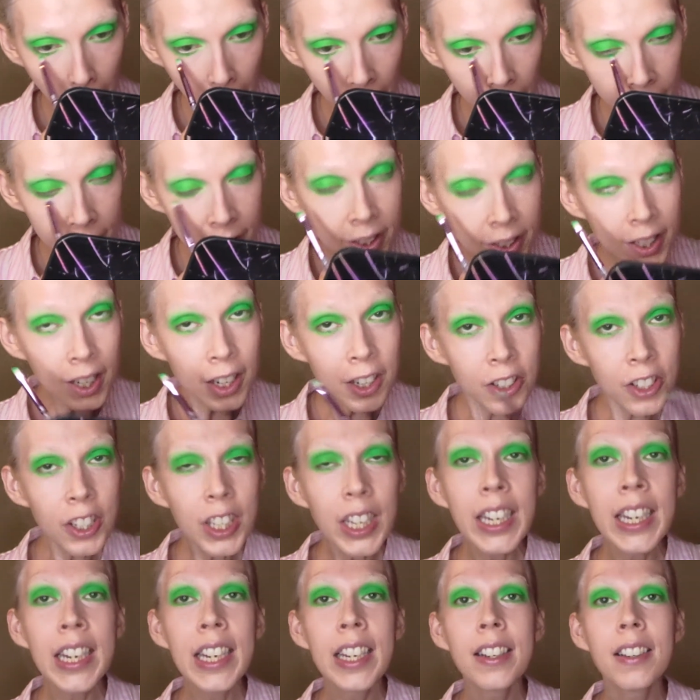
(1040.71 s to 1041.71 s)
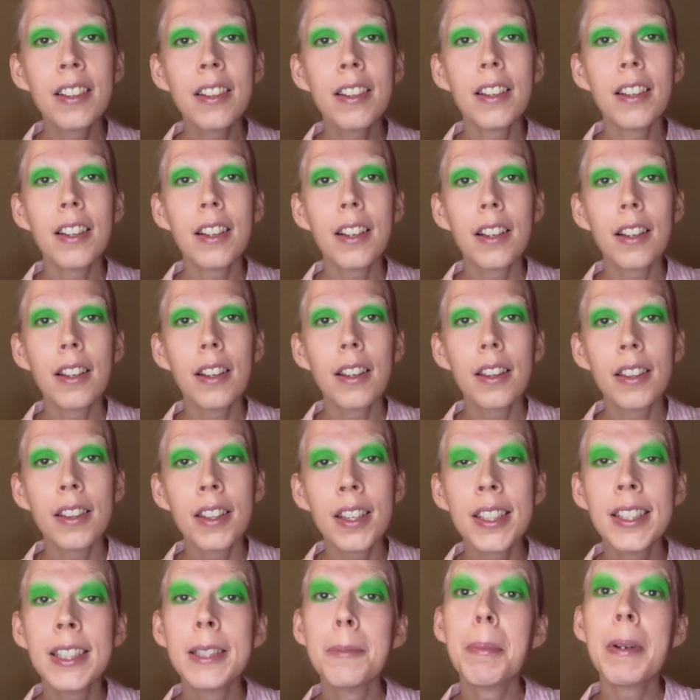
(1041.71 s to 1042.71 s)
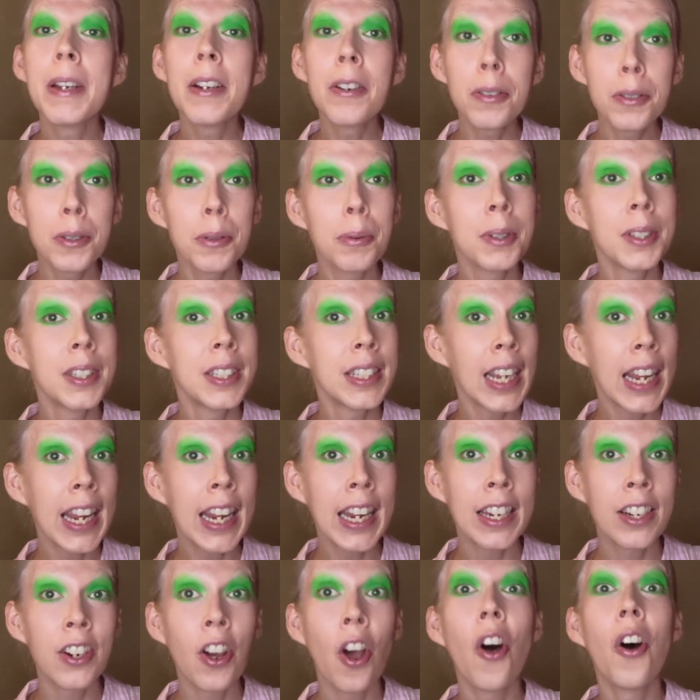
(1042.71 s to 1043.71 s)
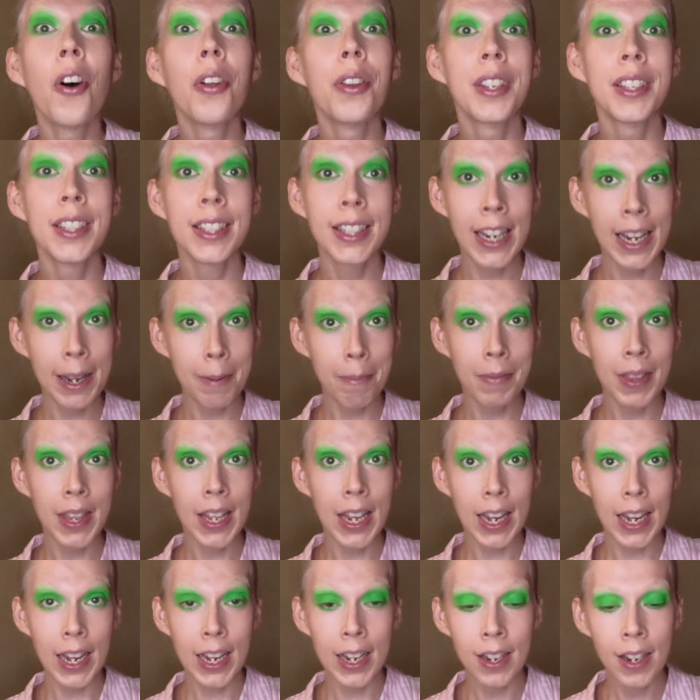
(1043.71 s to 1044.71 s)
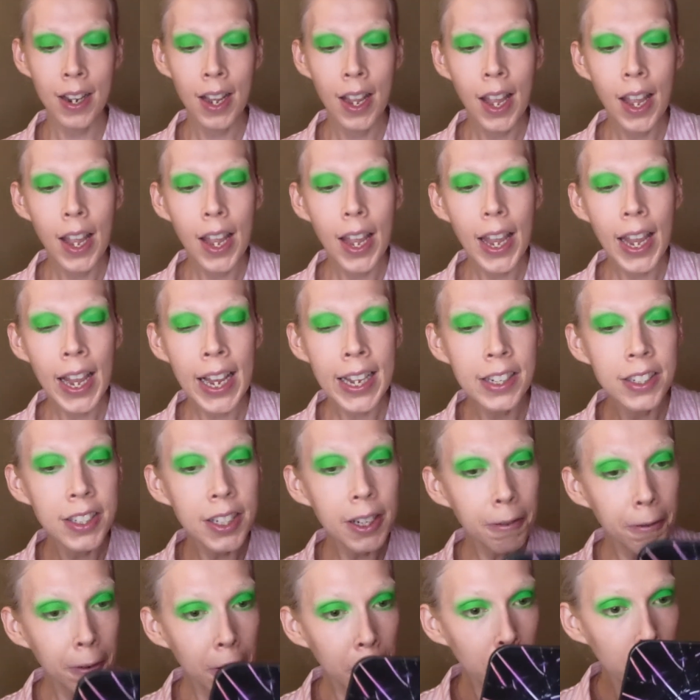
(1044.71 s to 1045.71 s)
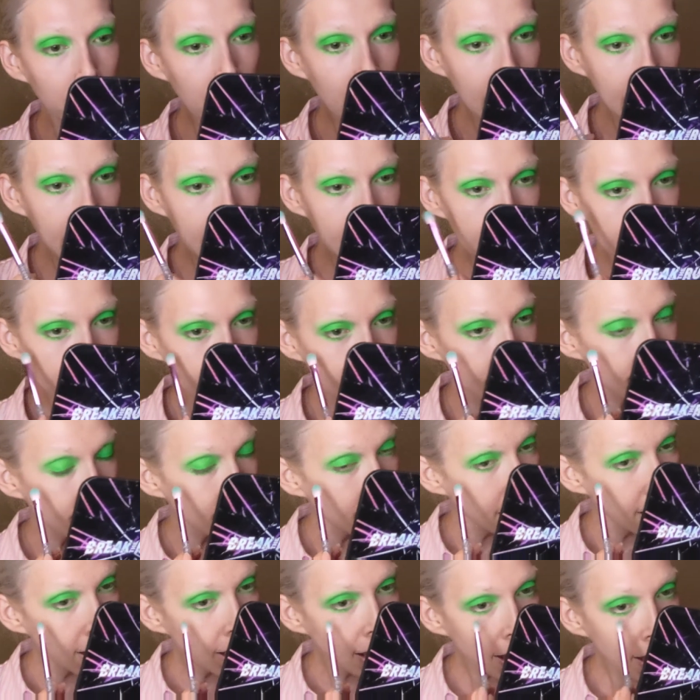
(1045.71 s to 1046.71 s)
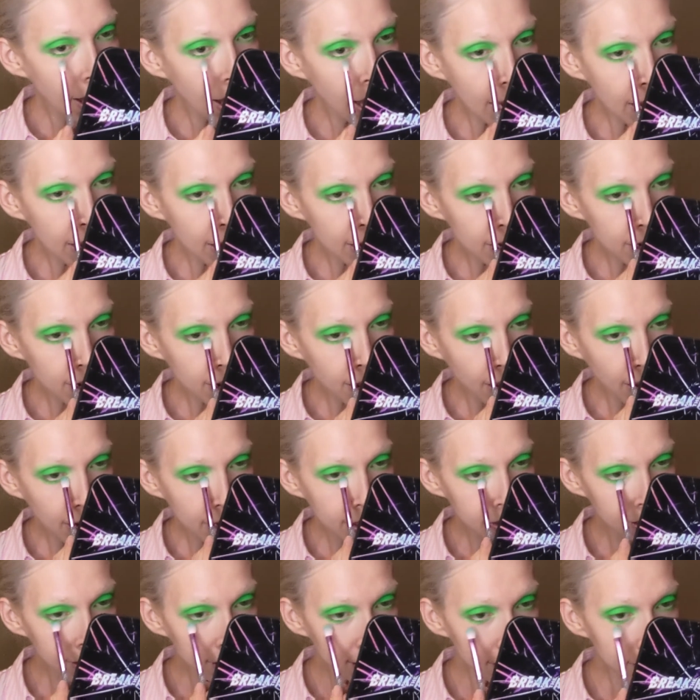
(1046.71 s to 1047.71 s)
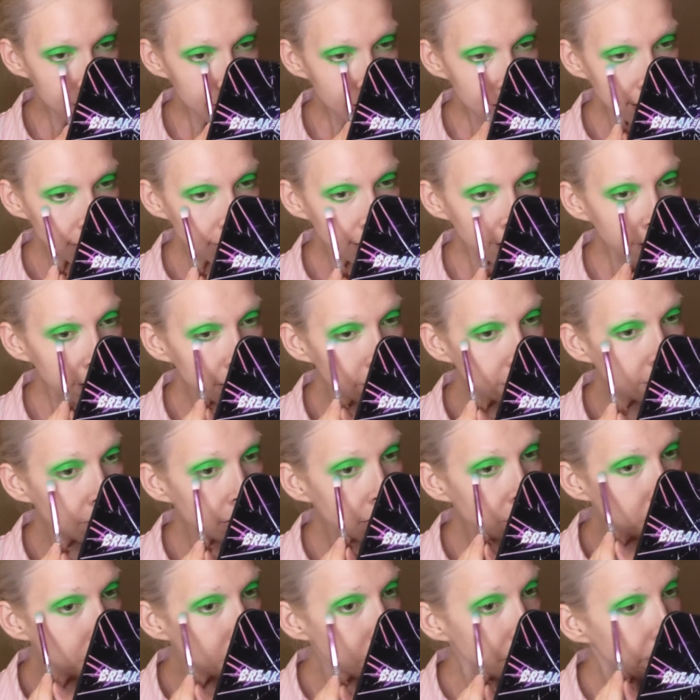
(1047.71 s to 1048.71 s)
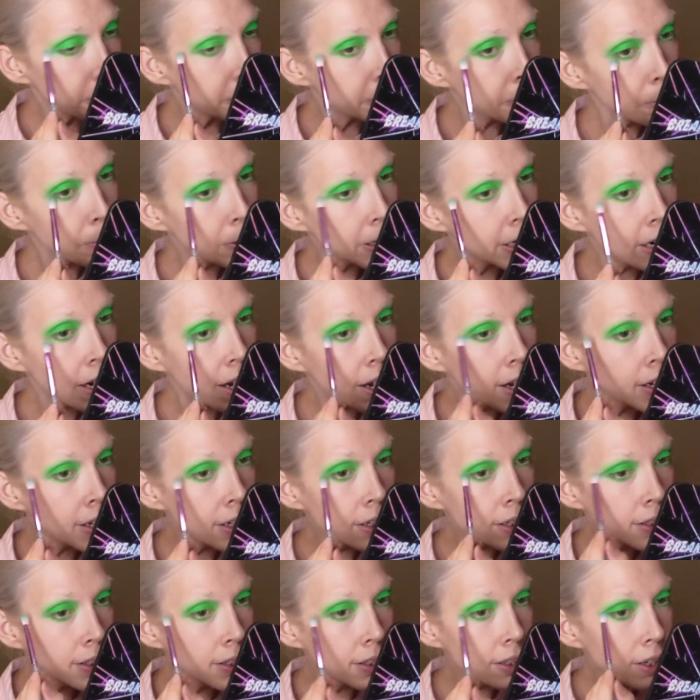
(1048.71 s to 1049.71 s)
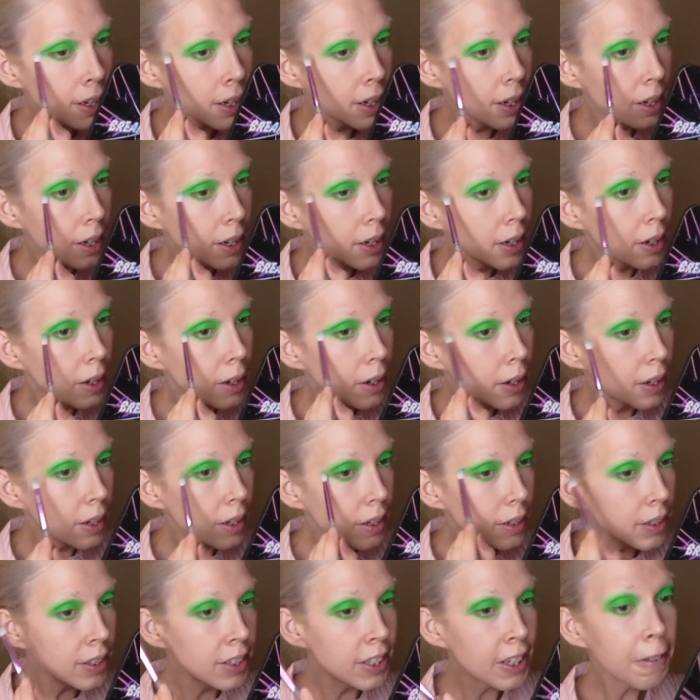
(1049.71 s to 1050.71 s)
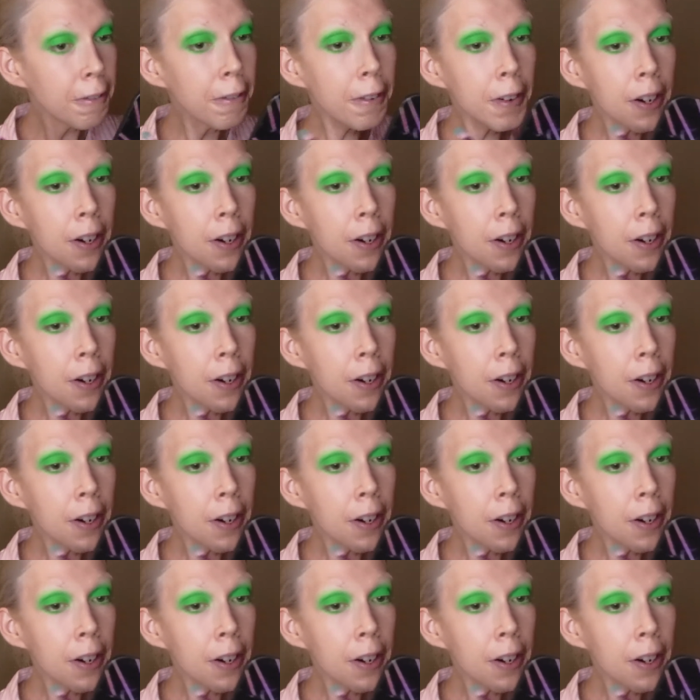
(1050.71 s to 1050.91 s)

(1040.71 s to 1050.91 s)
essentially the speakers were saying all the same thing in different ways. And I think that that's largely true, because you